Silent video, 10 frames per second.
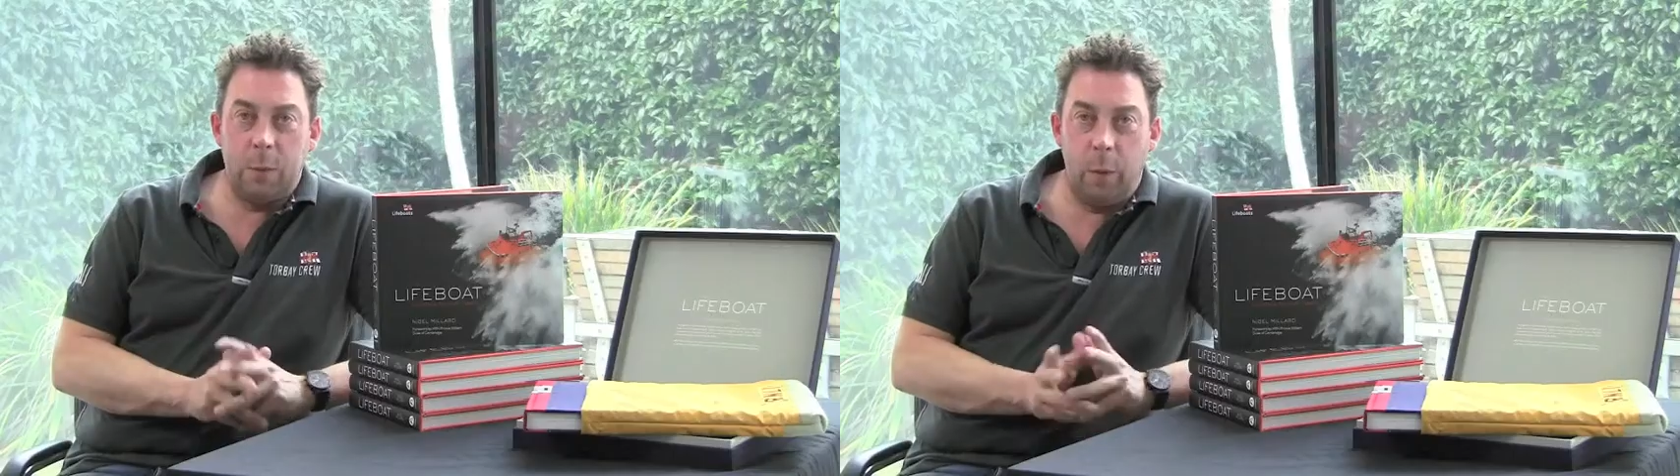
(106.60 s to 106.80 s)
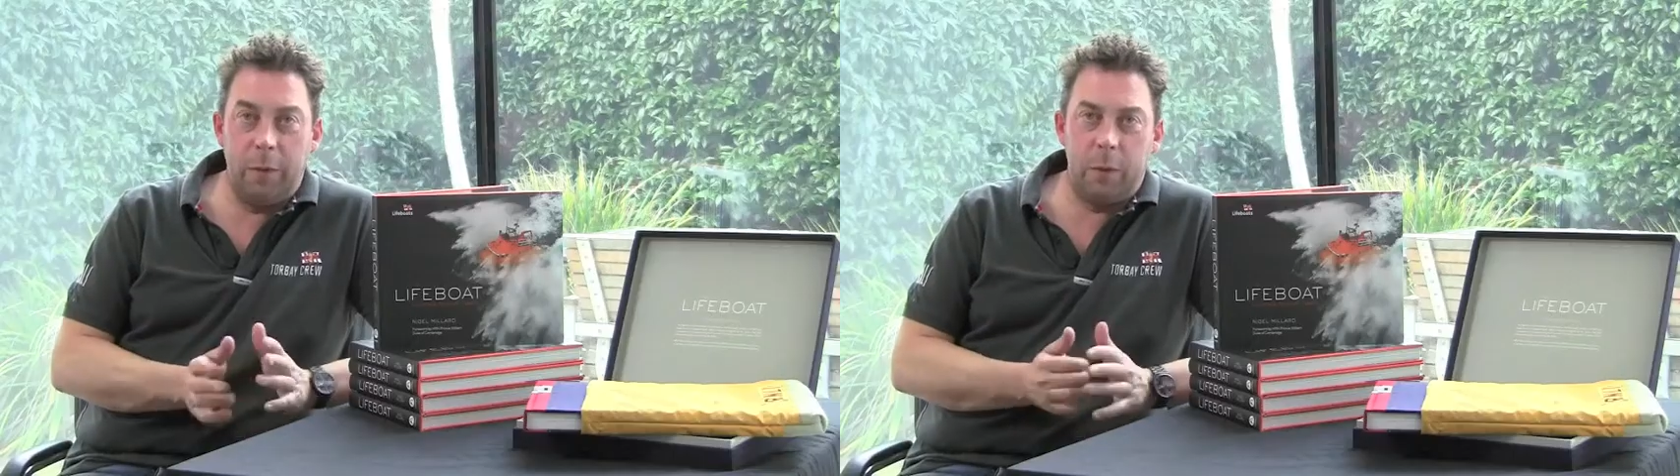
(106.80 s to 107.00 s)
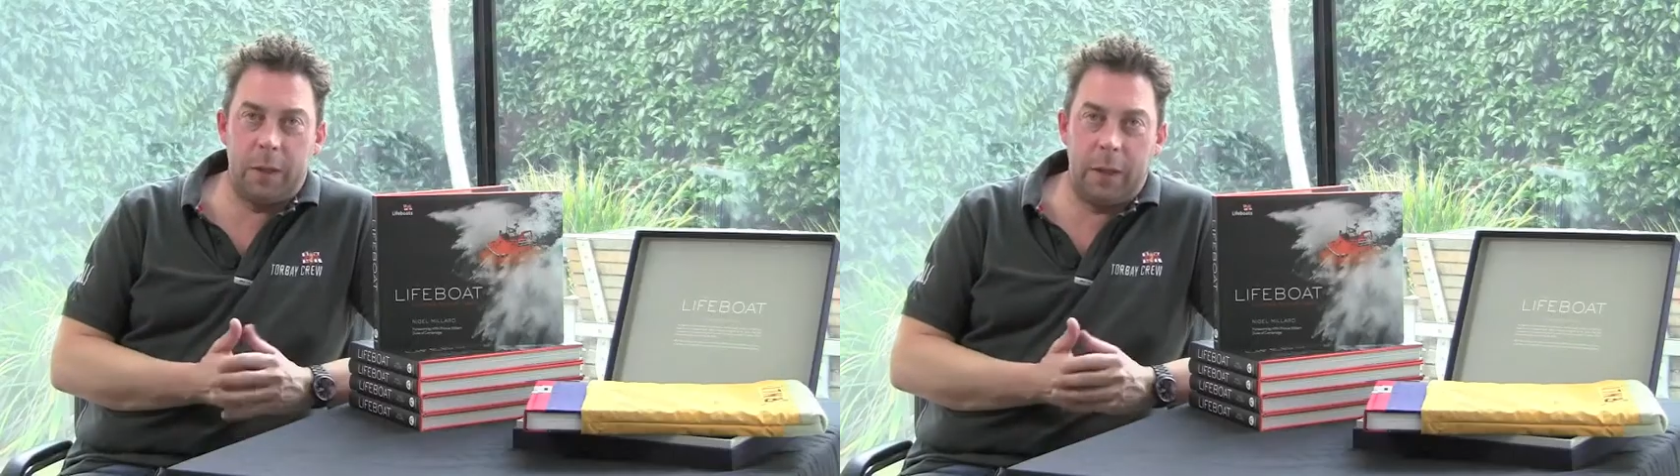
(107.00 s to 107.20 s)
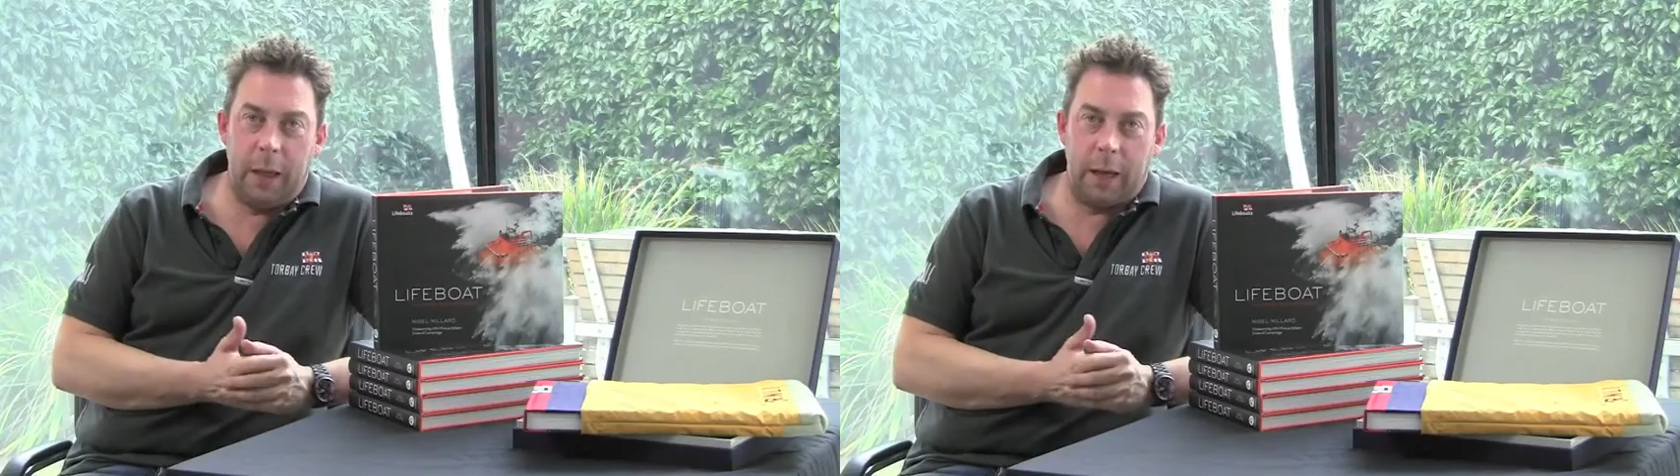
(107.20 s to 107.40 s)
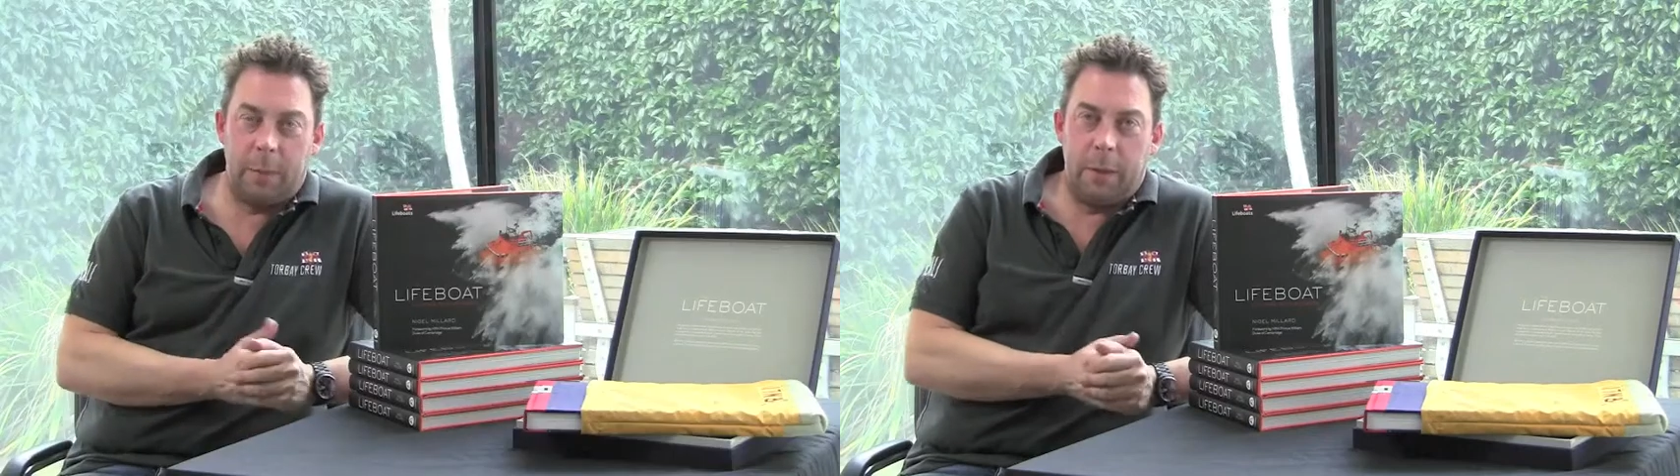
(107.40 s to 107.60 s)
It's wonderful
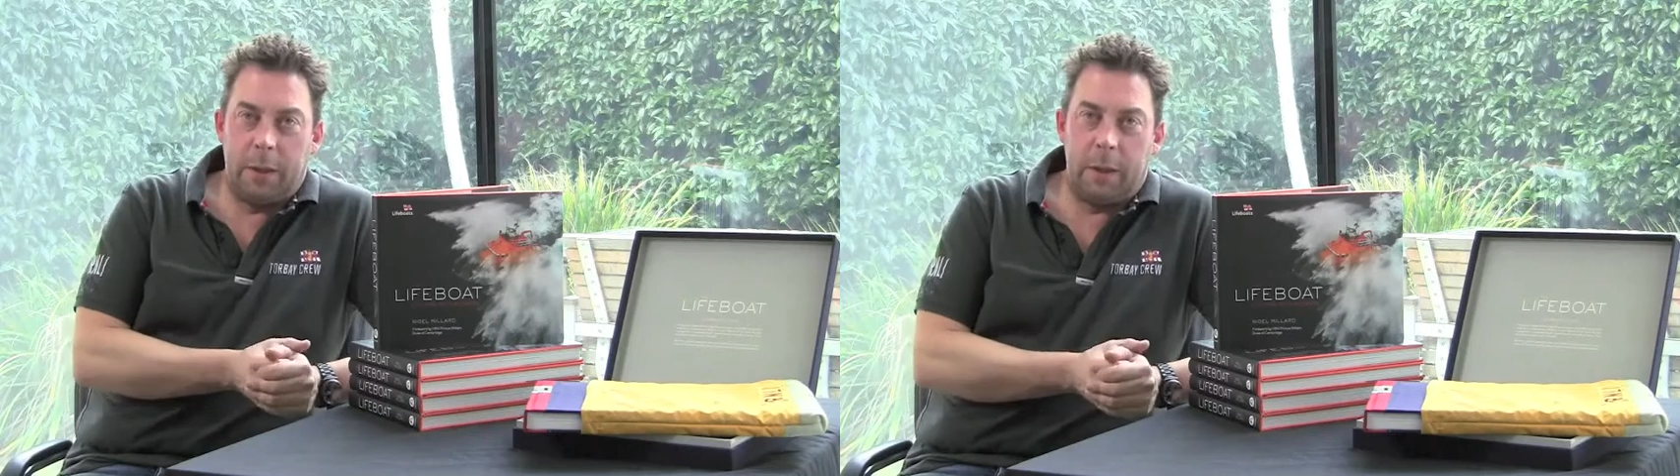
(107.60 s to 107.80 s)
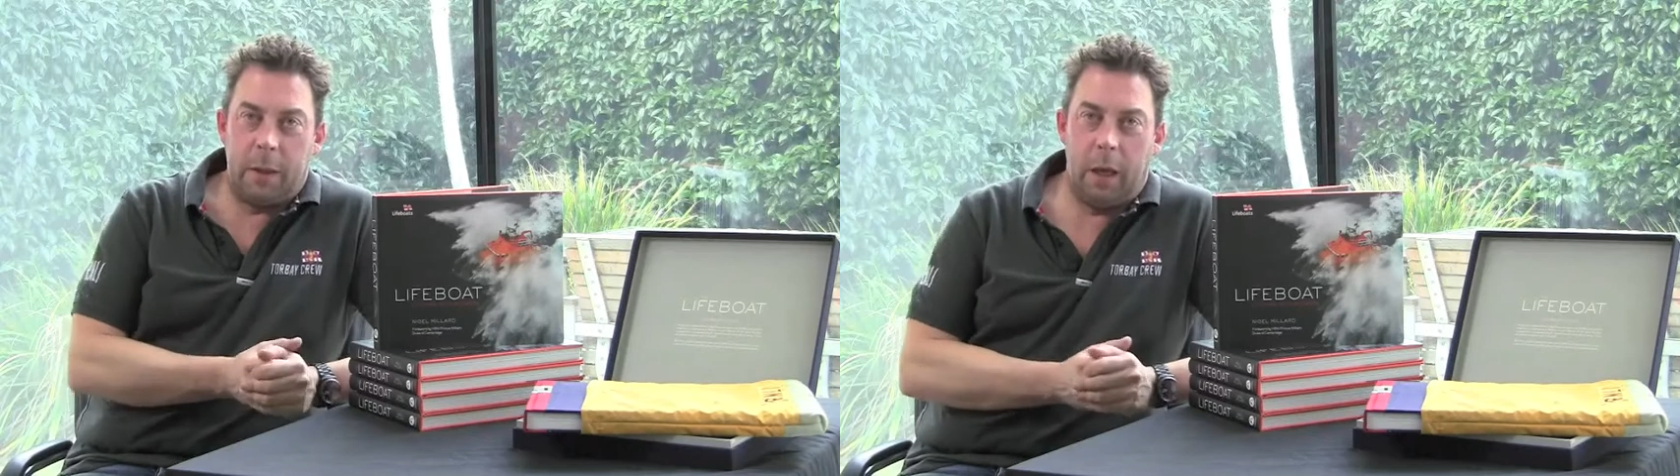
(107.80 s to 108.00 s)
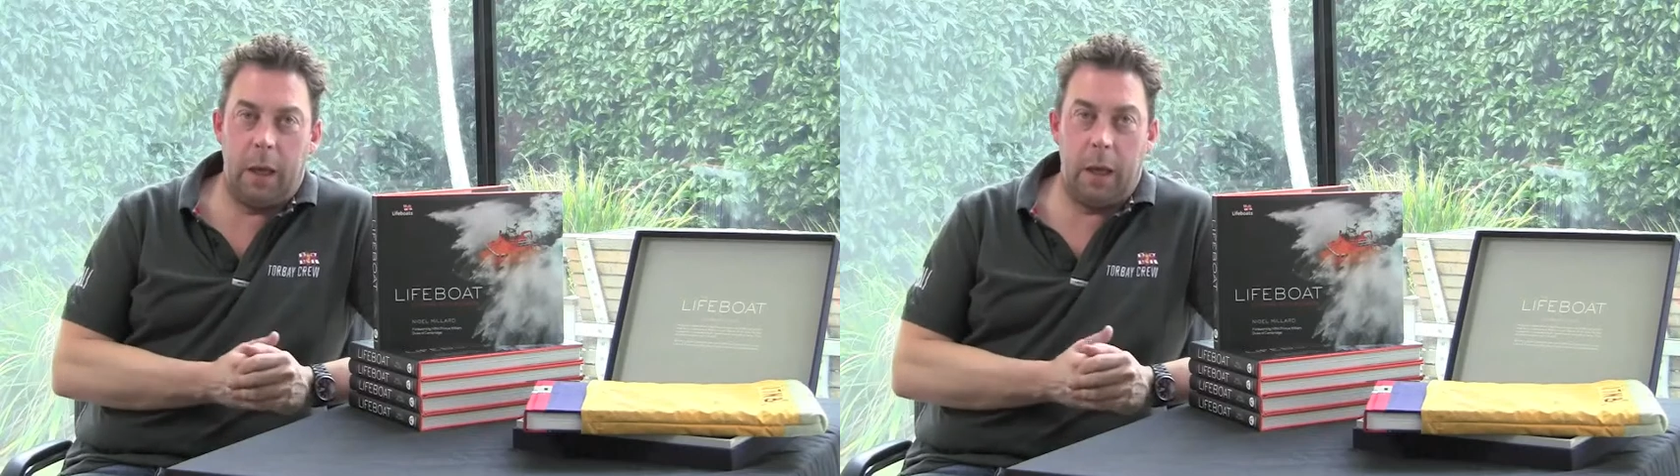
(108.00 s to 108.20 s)
seeing the exhibition